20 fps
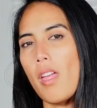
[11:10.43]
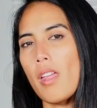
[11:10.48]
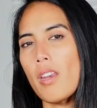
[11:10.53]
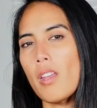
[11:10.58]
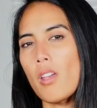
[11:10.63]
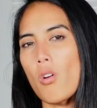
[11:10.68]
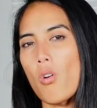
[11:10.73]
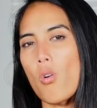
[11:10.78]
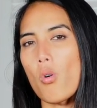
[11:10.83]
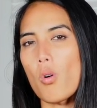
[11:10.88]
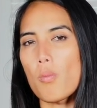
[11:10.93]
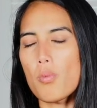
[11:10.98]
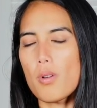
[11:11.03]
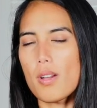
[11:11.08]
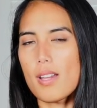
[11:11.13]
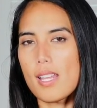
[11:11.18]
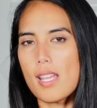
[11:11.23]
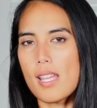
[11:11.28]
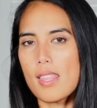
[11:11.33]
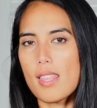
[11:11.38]
and
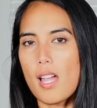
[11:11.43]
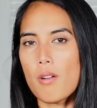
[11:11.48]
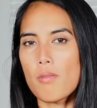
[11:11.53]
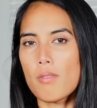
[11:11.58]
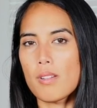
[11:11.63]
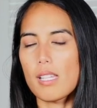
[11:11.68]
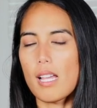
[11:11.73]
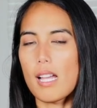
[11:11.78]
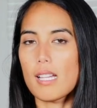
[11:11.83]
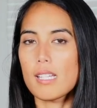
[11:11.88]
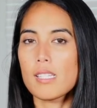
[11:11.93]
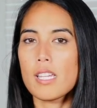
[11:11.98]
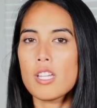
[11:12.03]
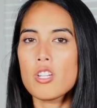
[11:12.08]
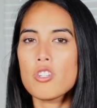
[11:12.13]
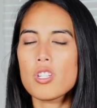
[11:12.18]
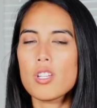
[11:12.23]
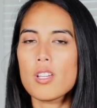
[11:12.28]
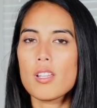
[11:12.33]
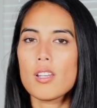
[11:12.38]
incorporating that
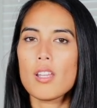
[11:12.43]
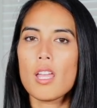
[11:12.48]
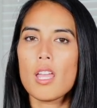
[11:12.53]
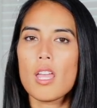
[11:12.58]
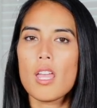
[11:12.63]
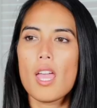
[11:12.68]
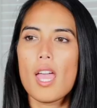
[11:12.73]
relaxation,